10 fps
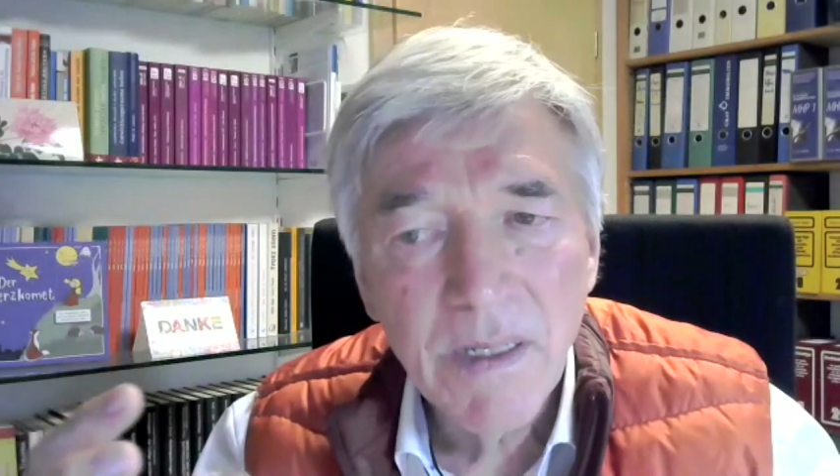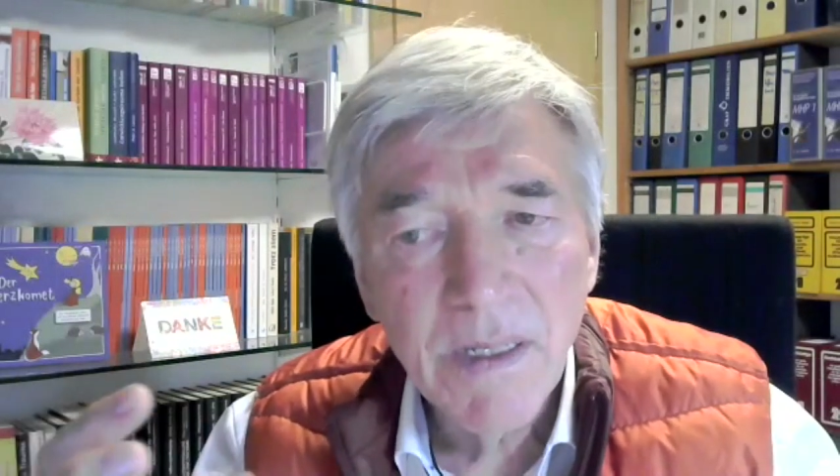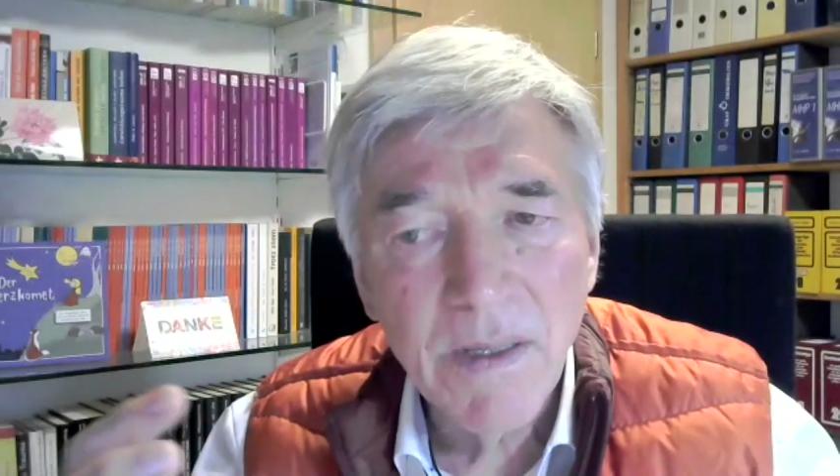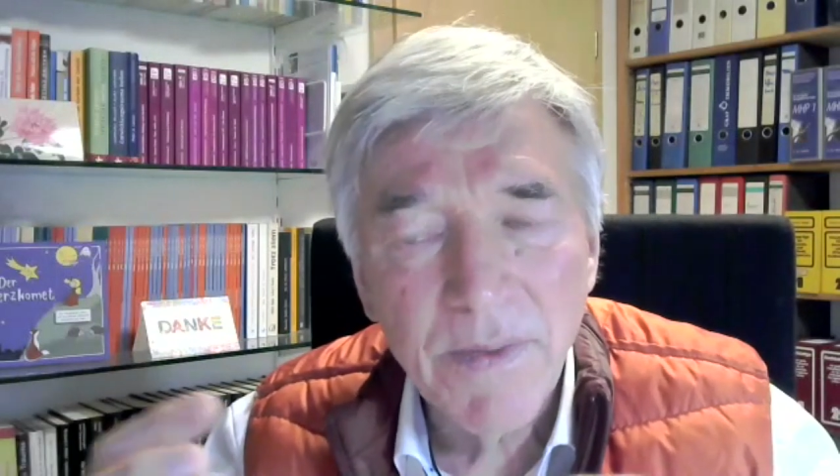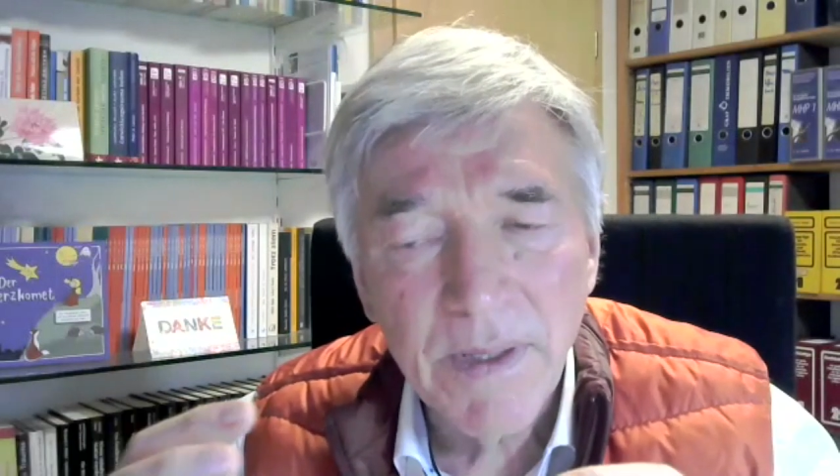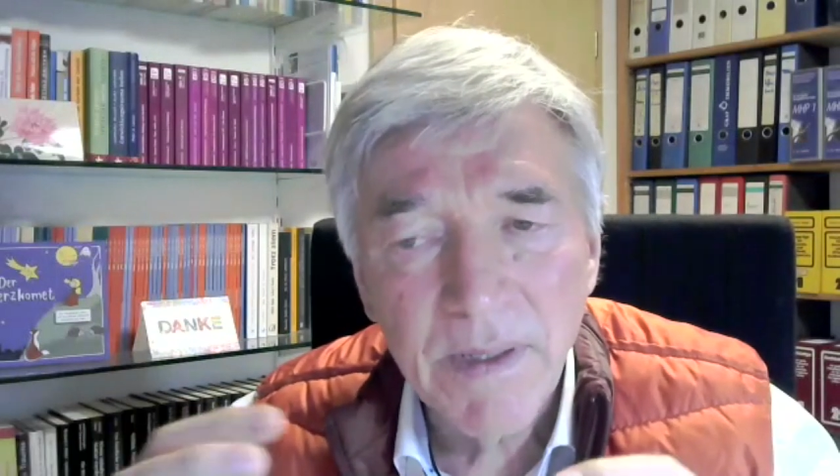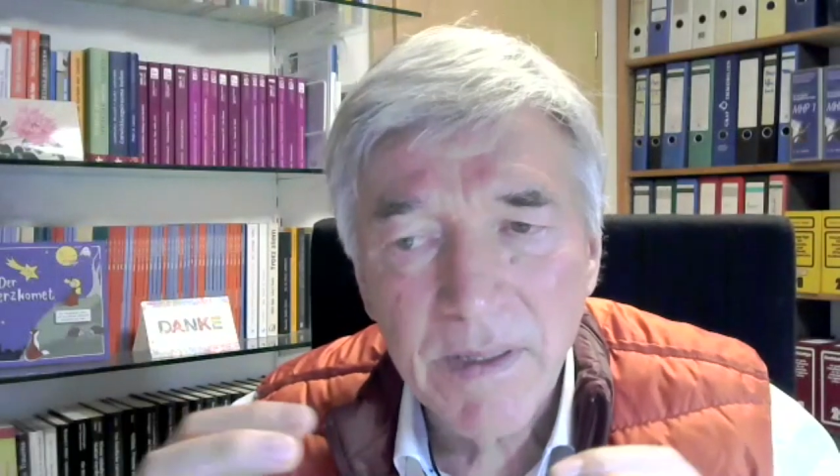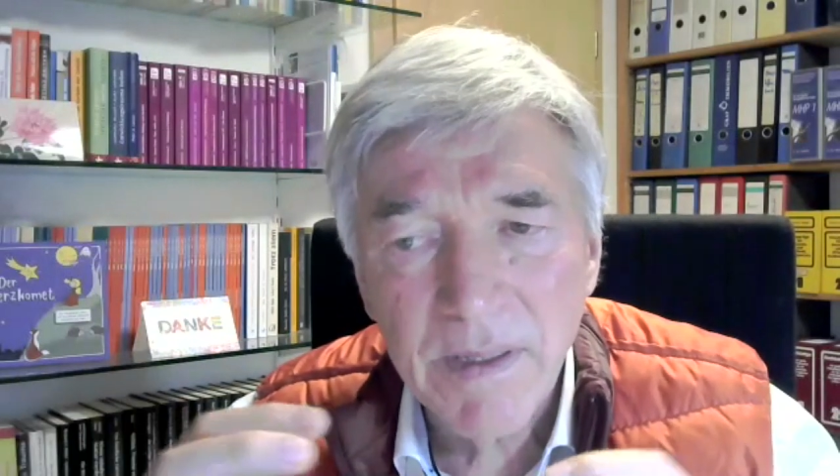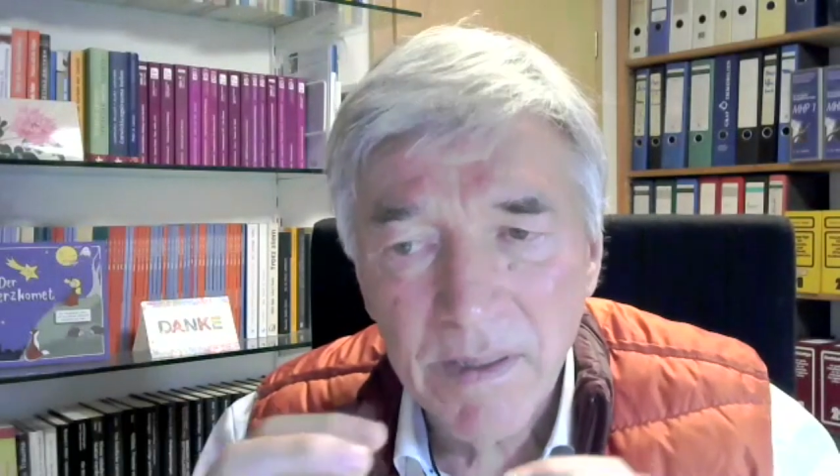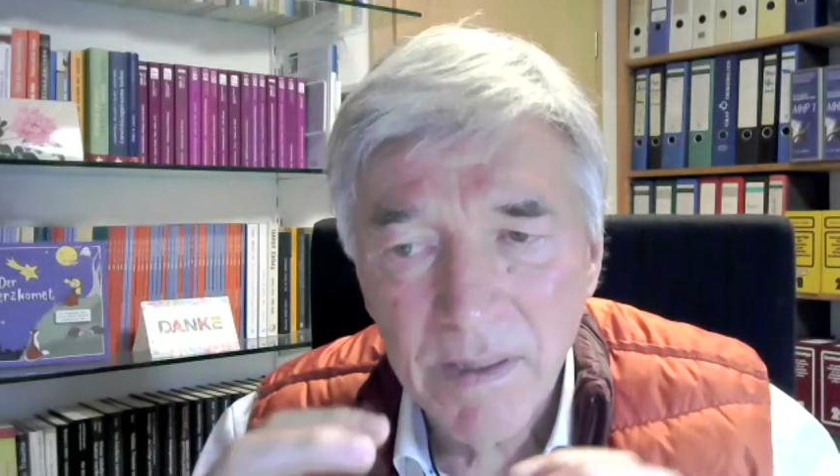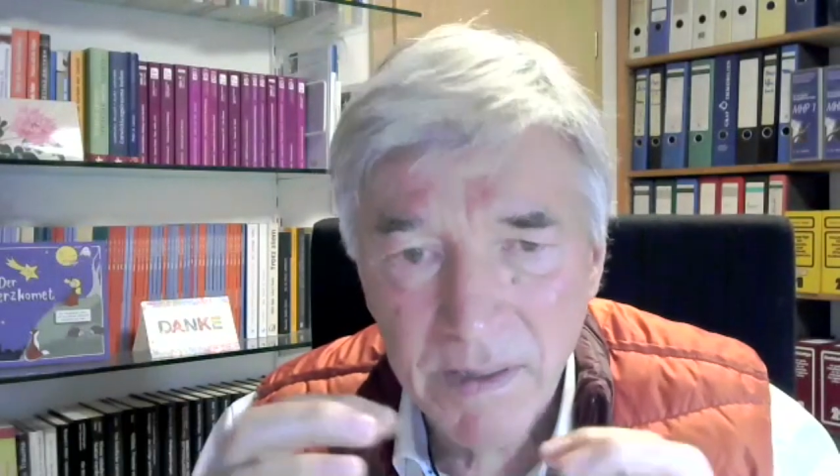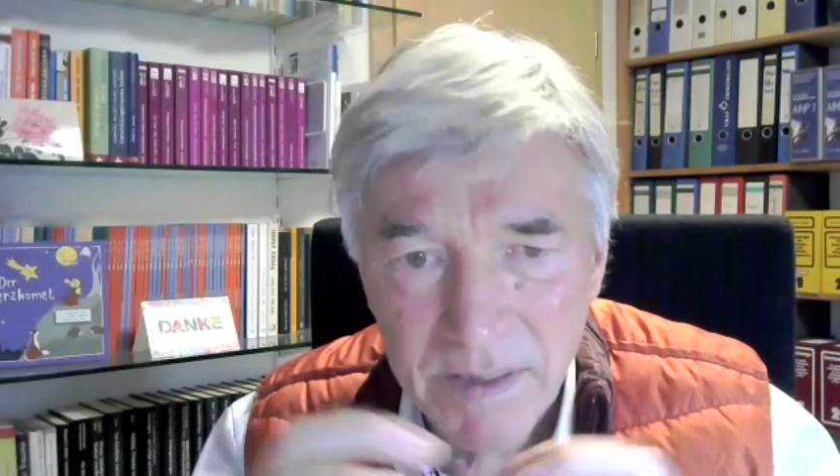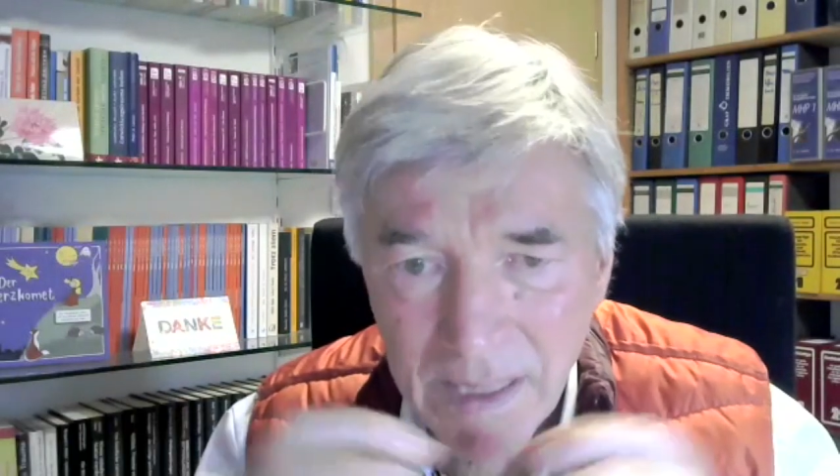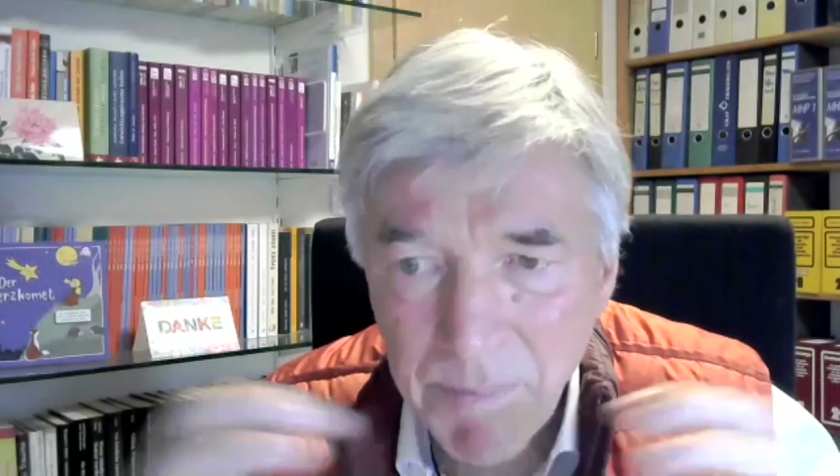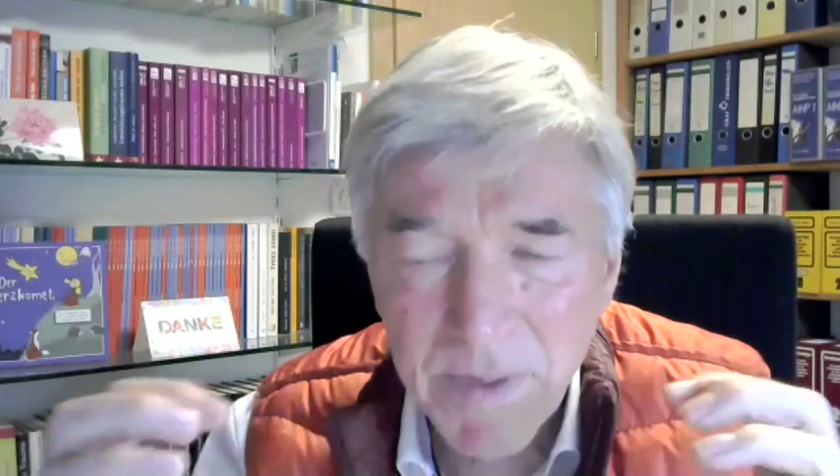the
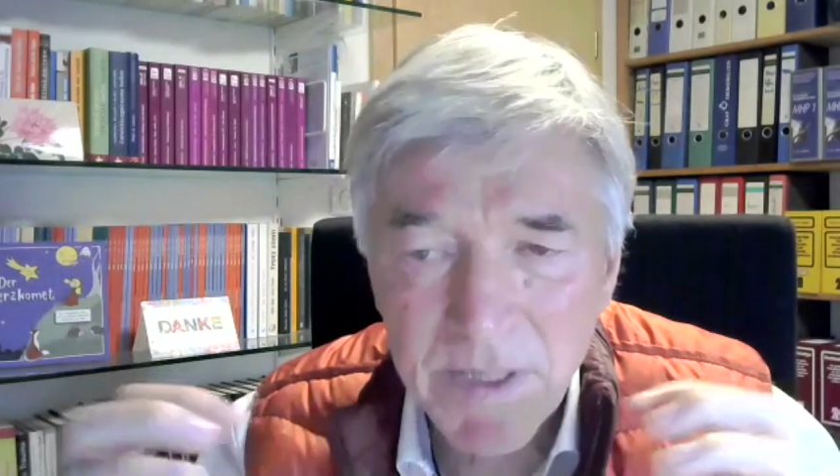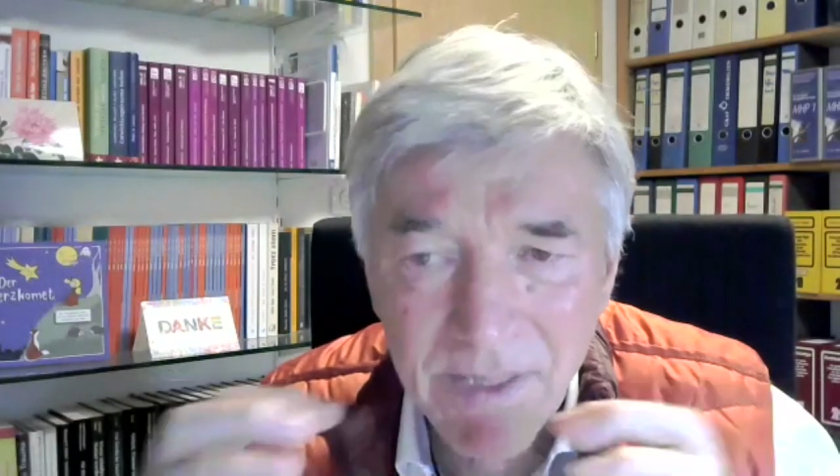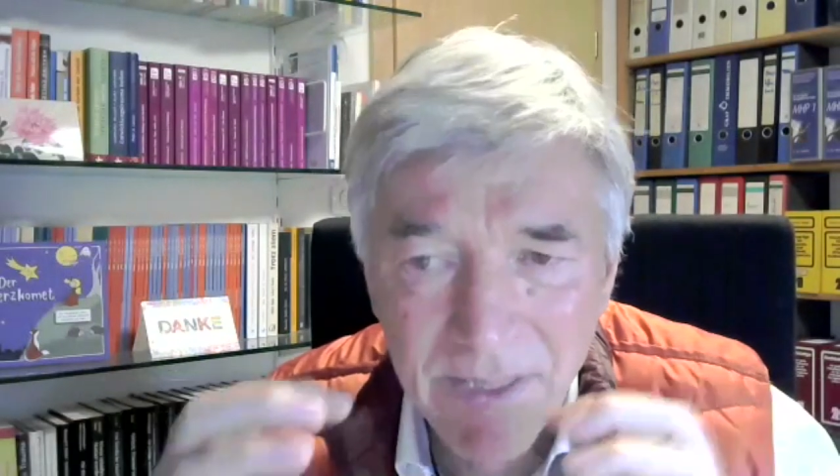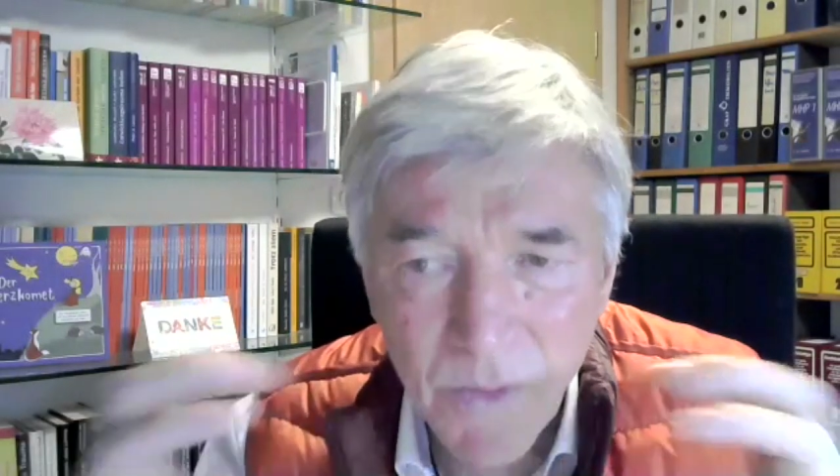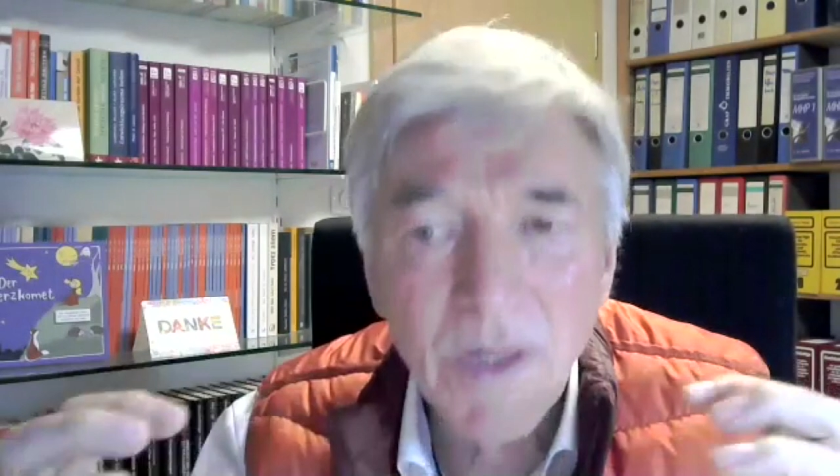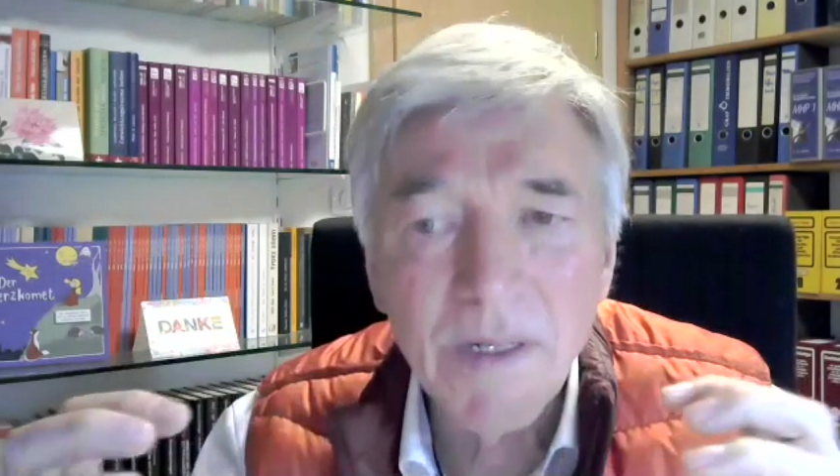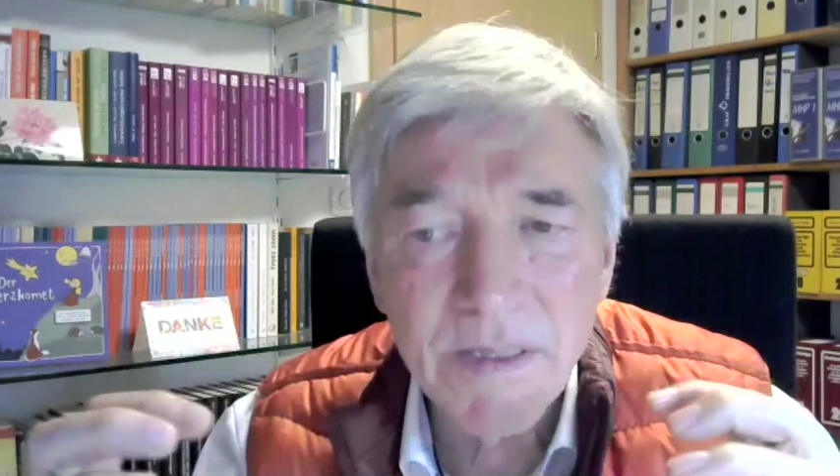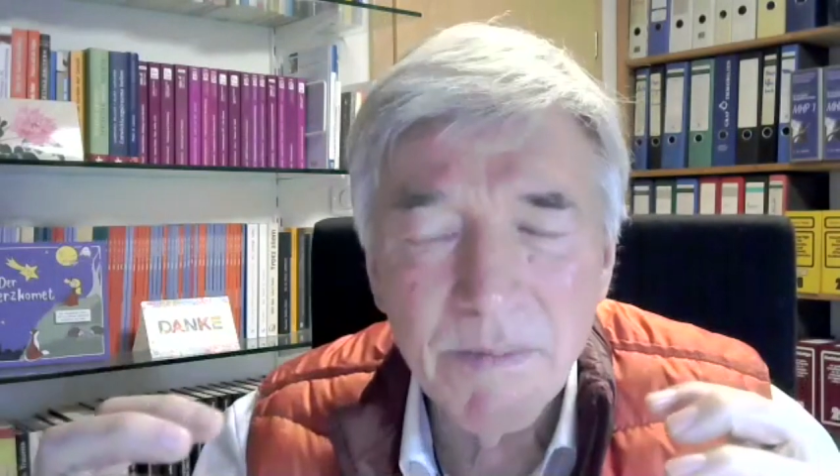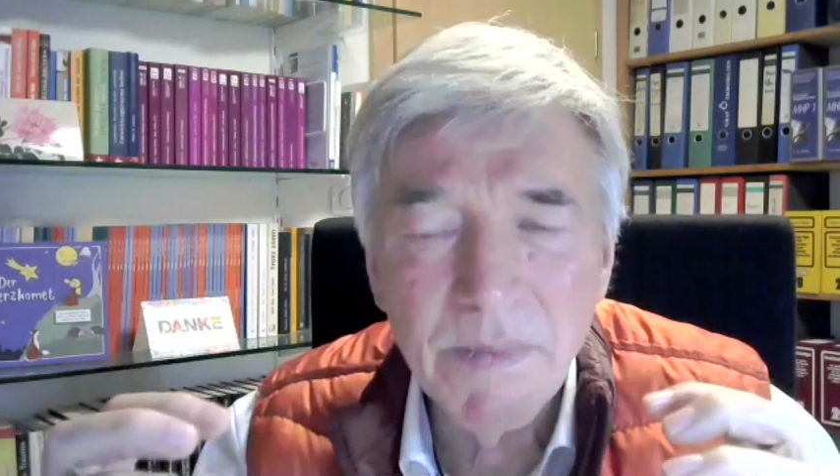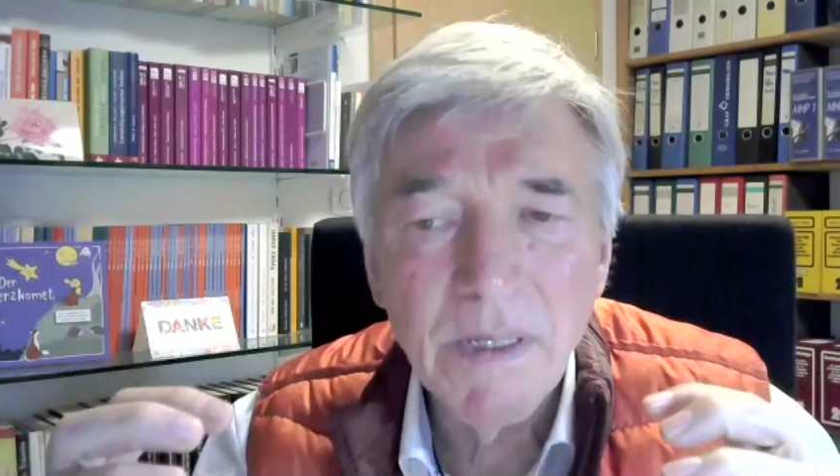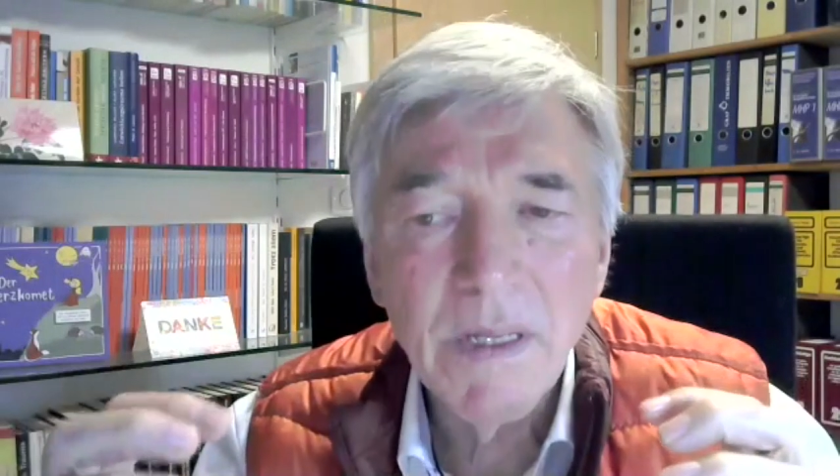separation, the dualism,